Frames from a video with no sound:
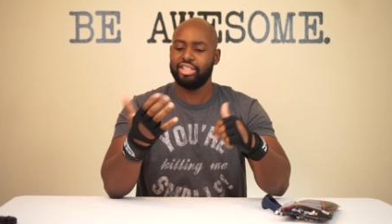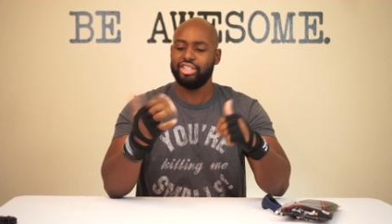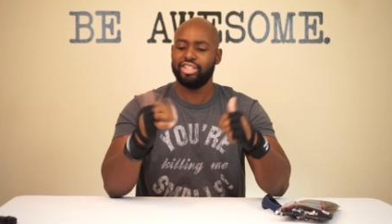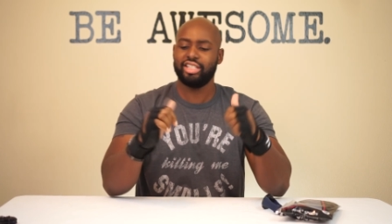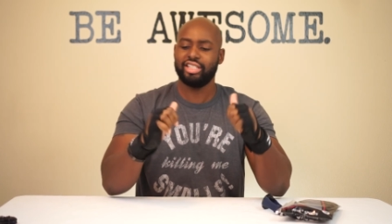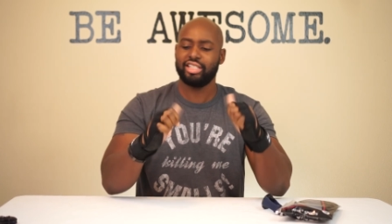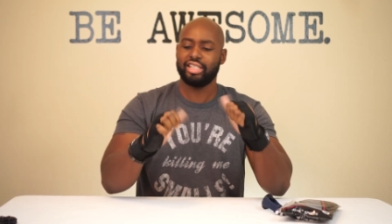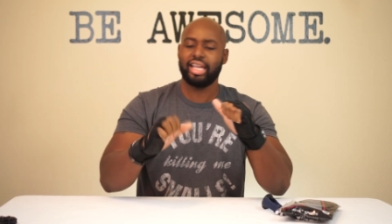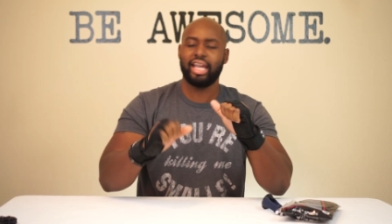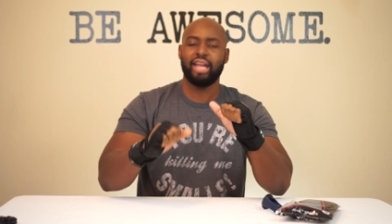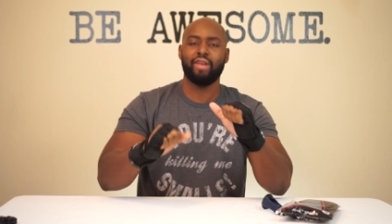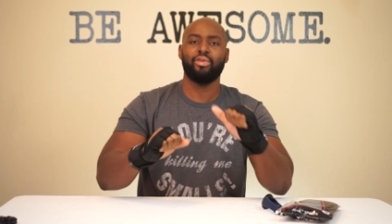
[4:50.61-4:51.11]
you
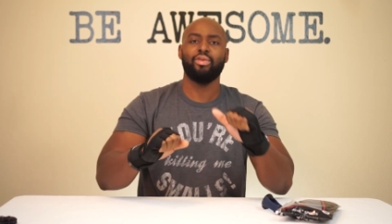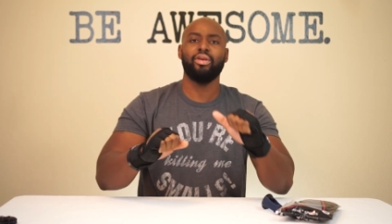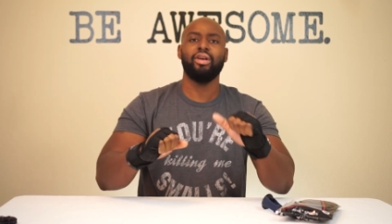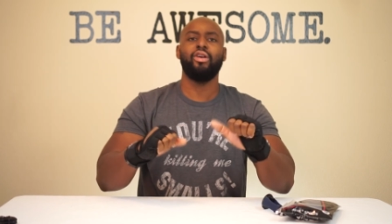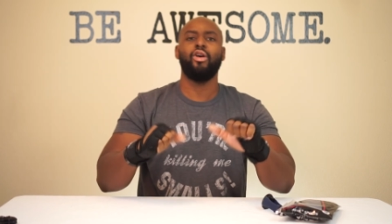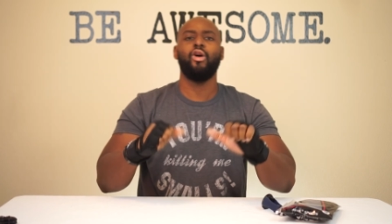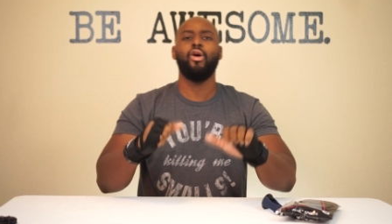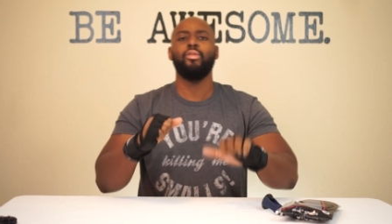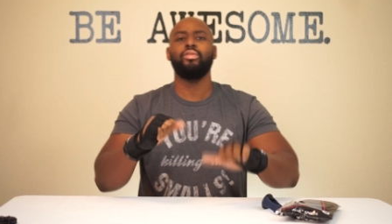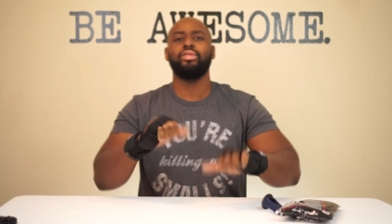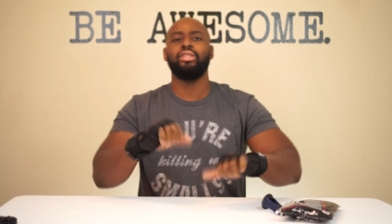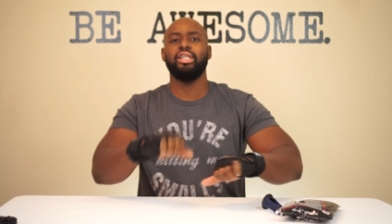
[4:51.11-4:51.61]
just can't run
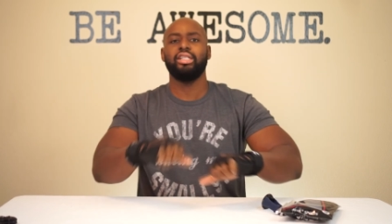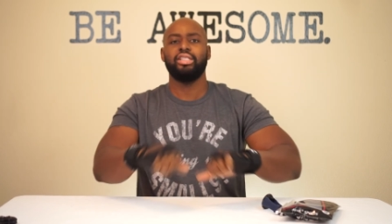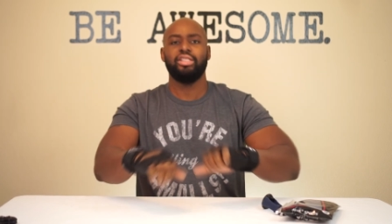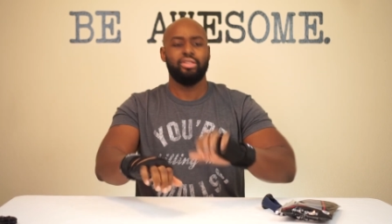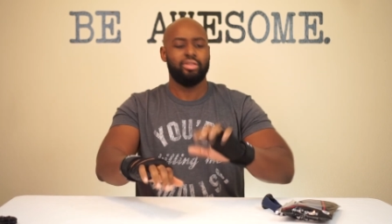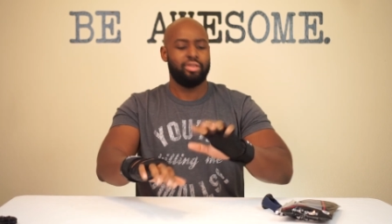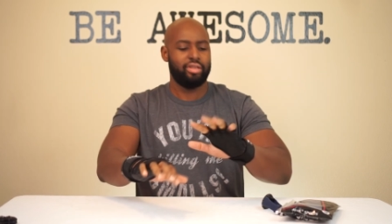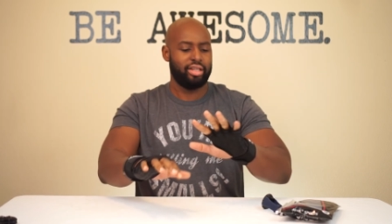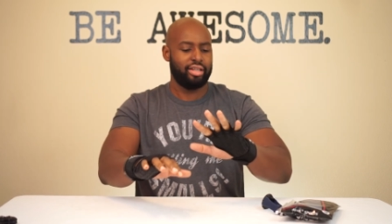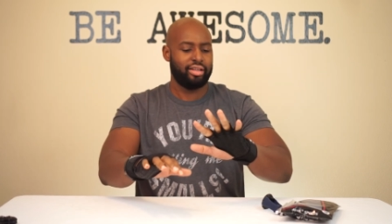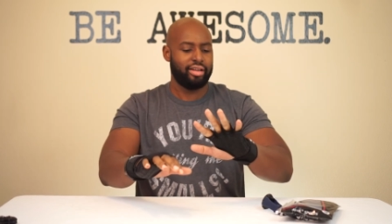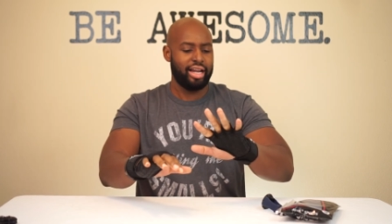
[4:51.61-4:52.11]
home touching
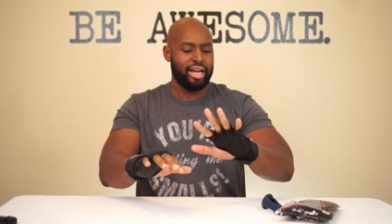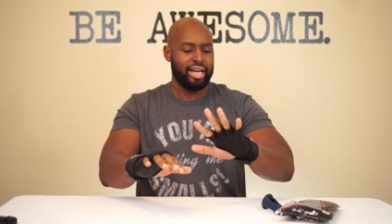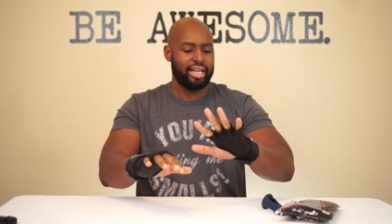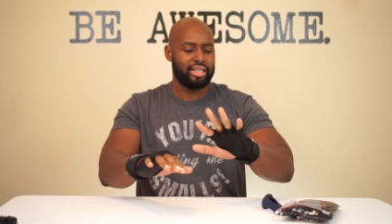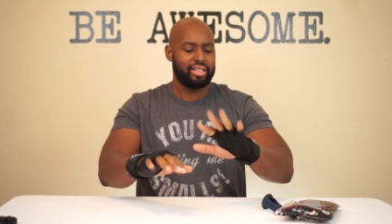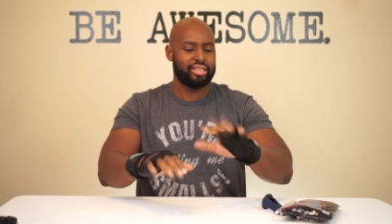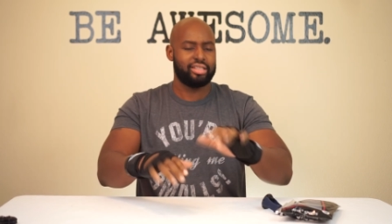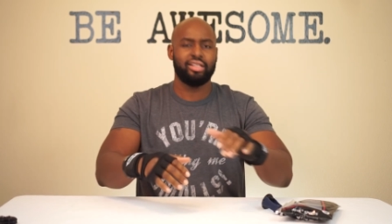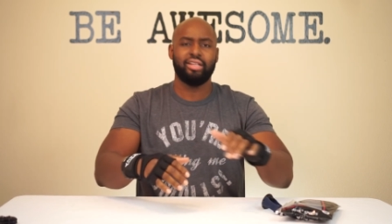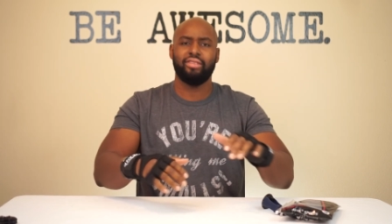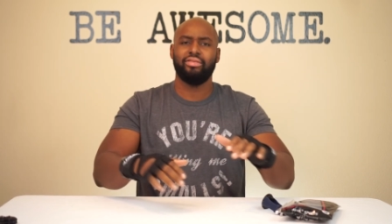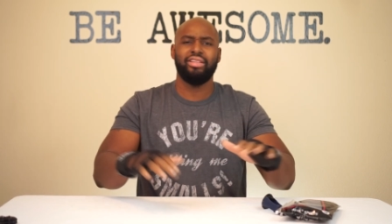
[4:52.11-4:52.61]
on your lady
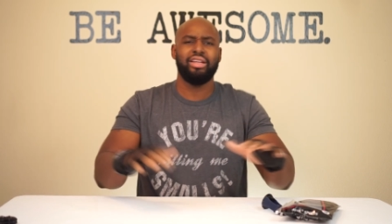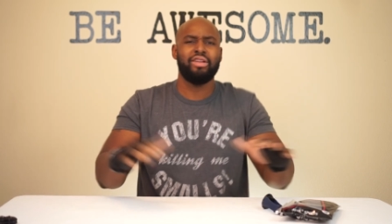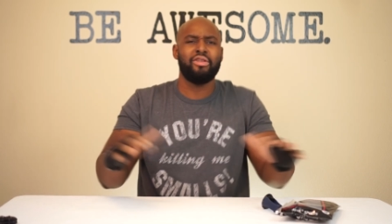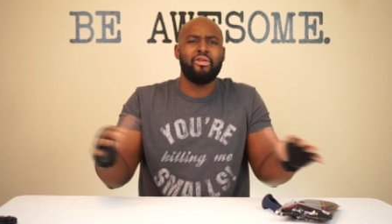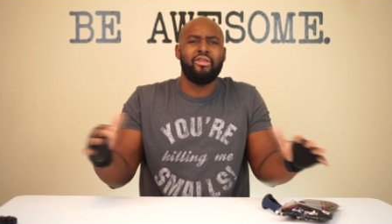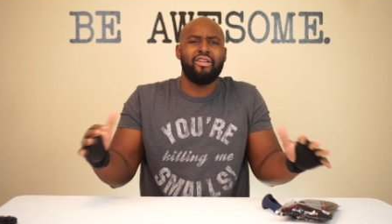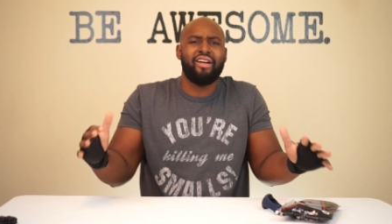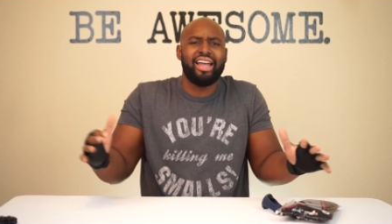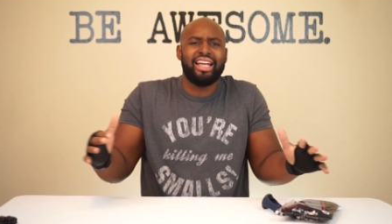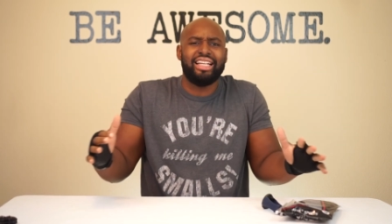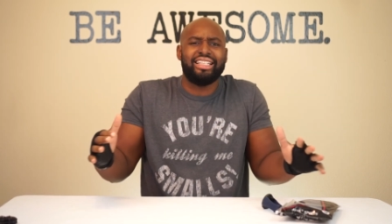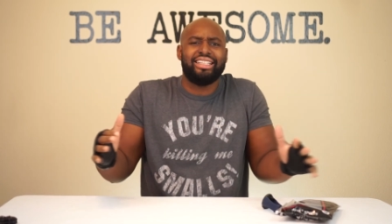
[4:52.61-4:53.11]
and stuff. They
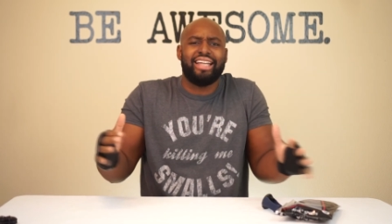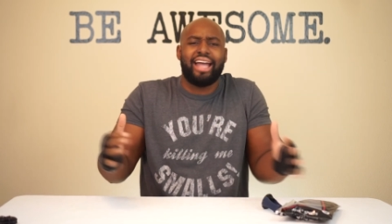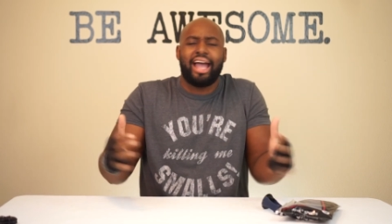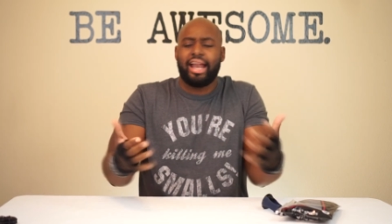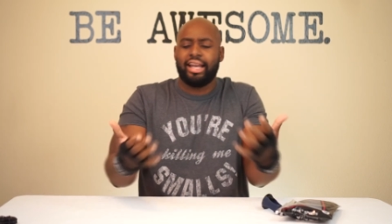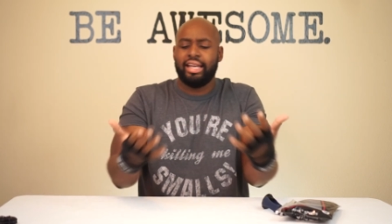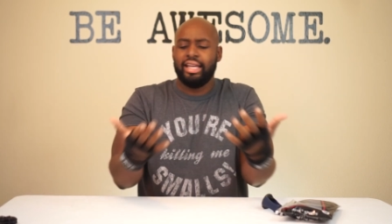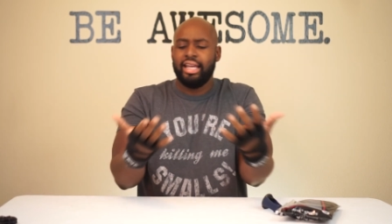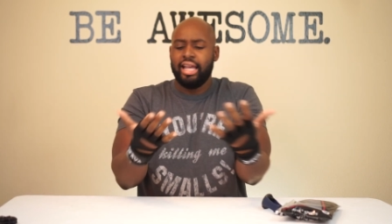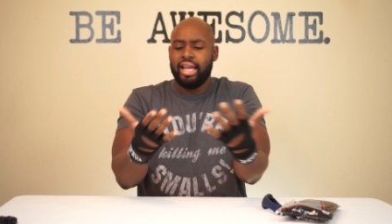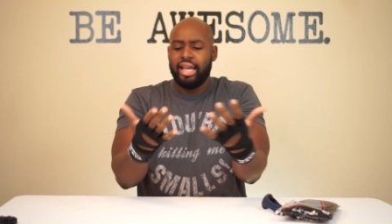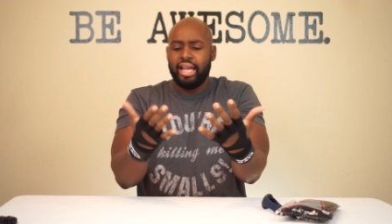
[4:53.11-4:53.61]
don't like that.